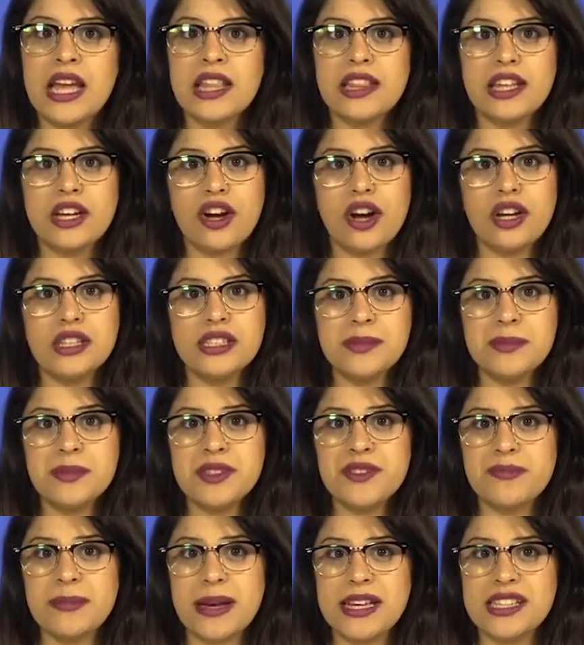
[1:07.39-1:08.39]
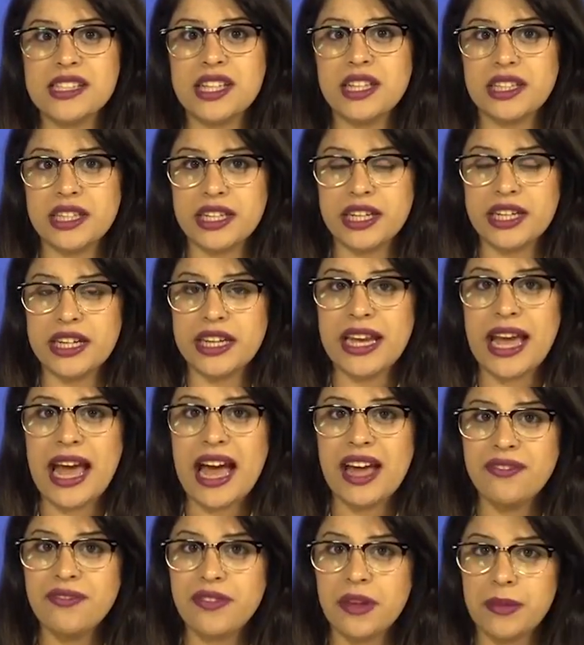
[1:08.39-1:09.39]
The concepts of masculinity
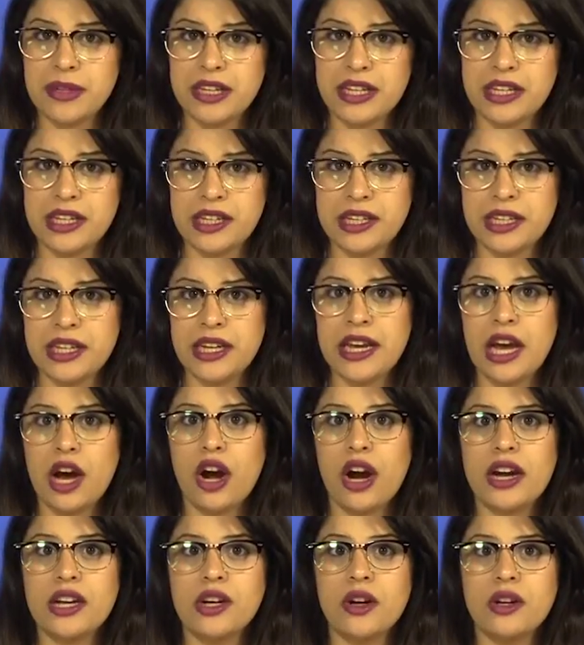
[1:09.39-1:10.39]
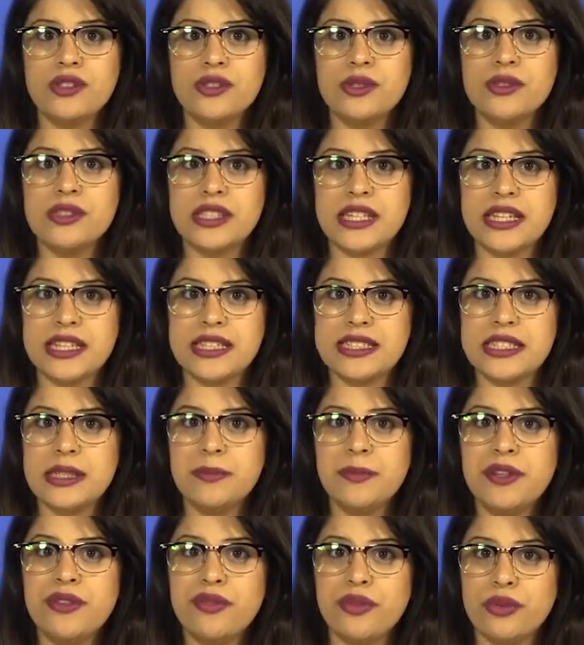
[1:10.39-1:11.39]
and femininity are also seen
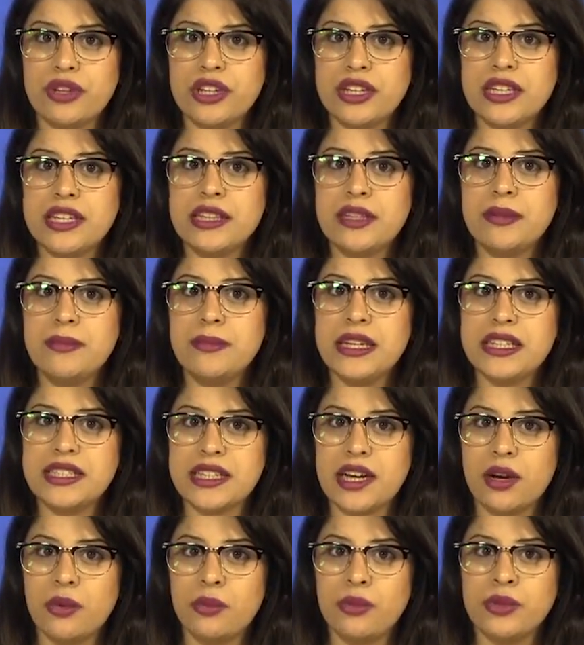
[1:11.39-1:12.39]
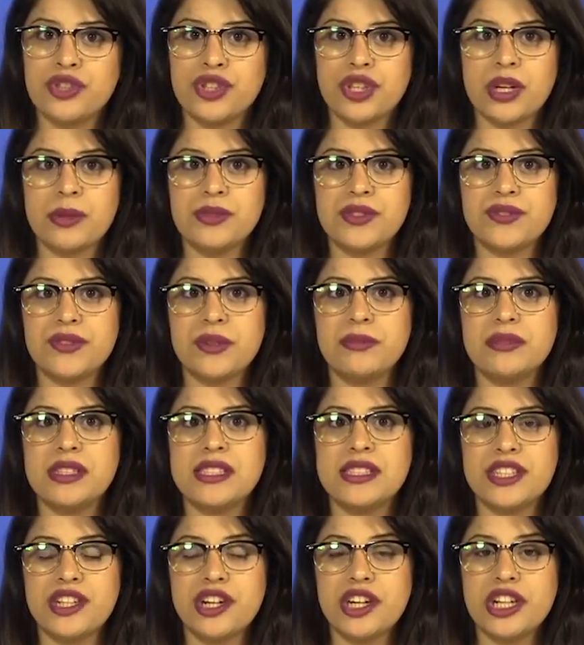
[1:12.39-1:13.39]
deeply rooted in the media, which comes from the
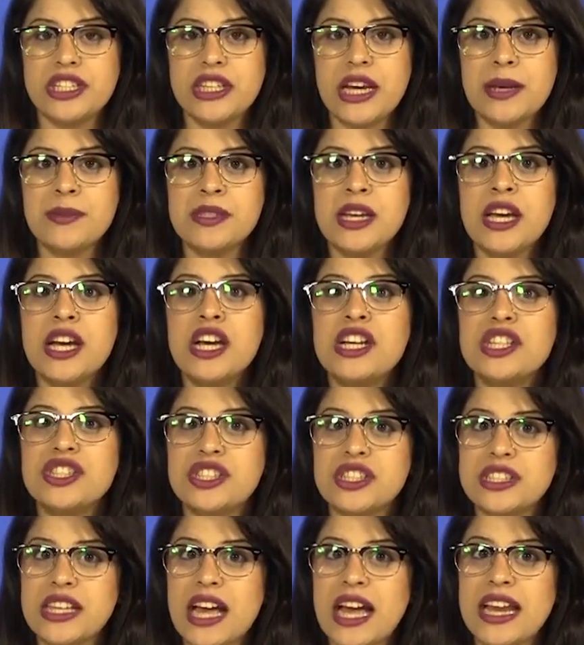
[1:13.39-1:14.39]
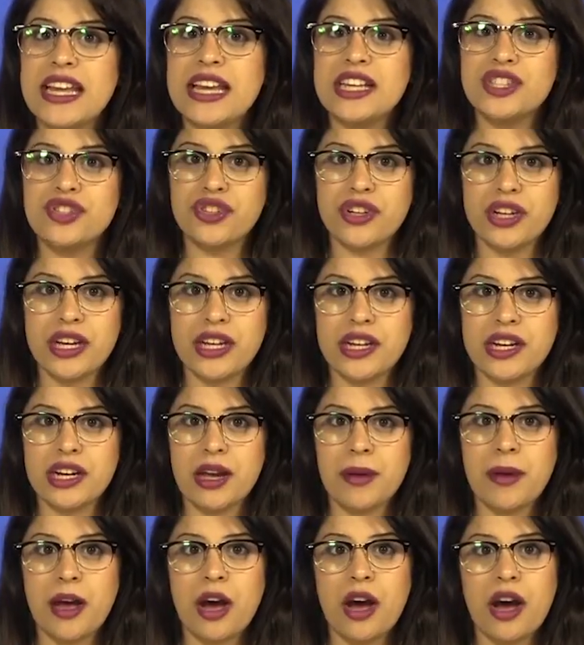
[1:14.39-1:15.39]
stereotypes society has created
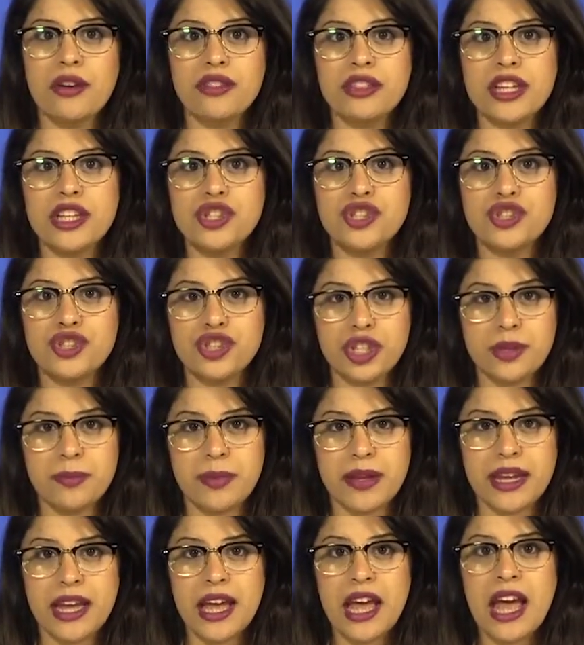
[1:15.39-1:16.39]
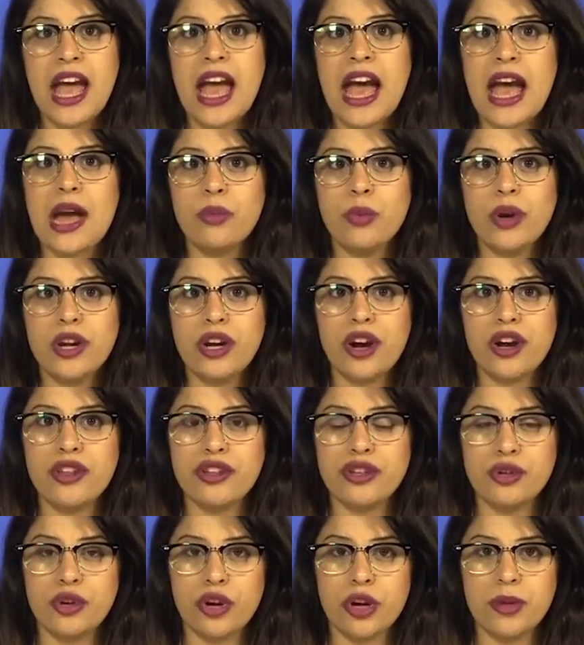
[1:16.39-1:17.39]
about how things should be and what are
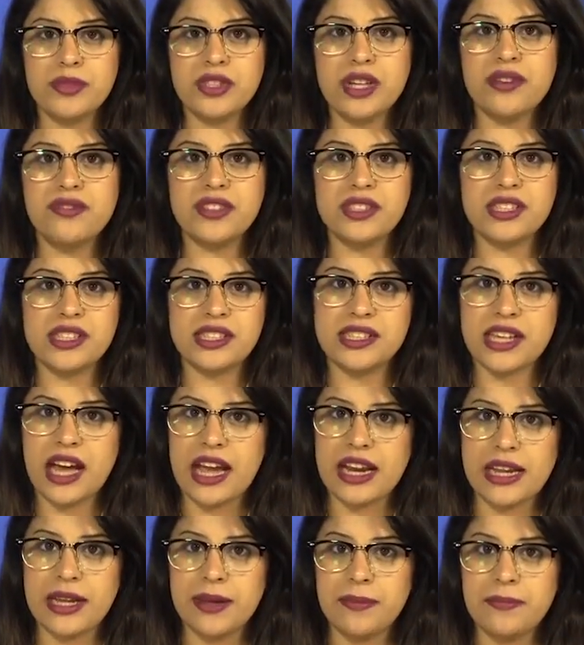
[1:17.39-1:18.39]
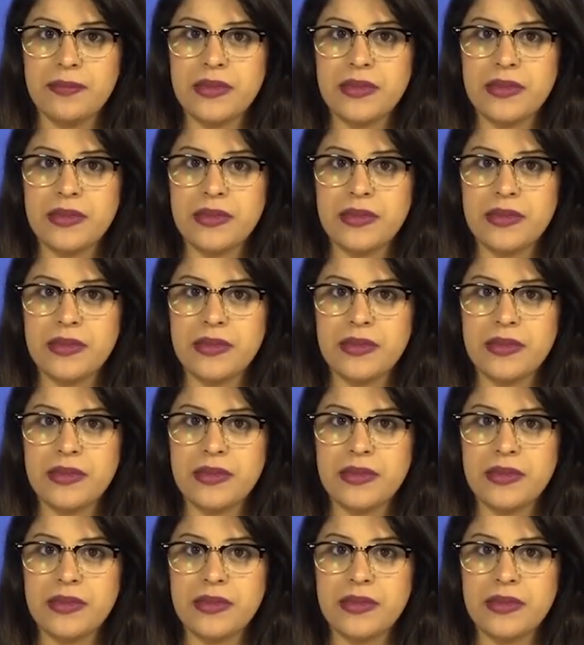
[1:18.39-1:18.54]
the norms of a society.